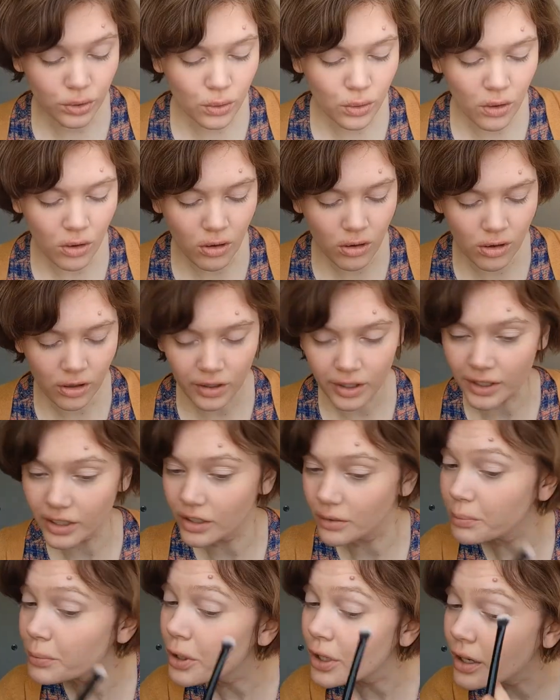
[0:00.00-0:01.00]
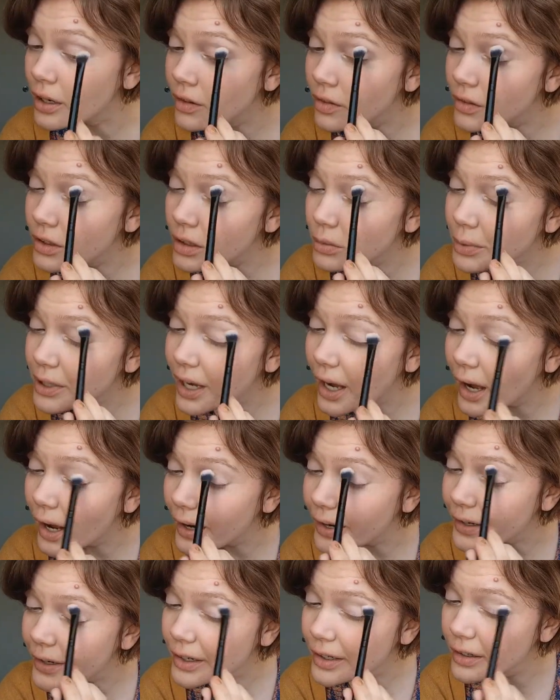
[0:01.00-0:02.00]
Cool. I need to put it a little bit
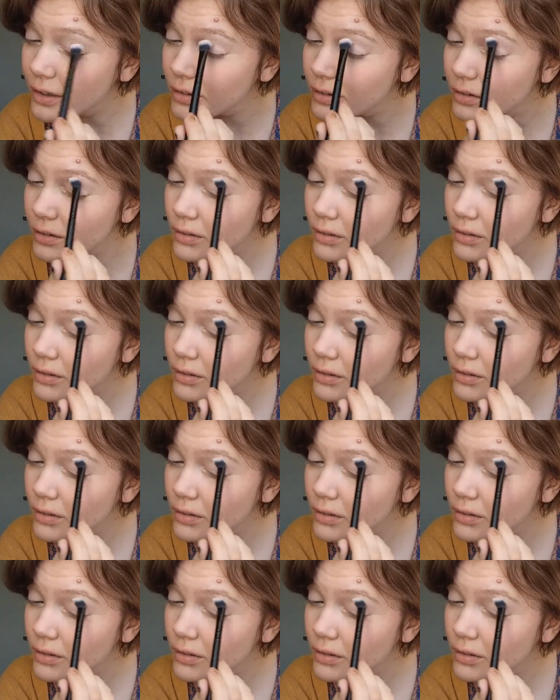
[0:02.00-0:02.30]
higher.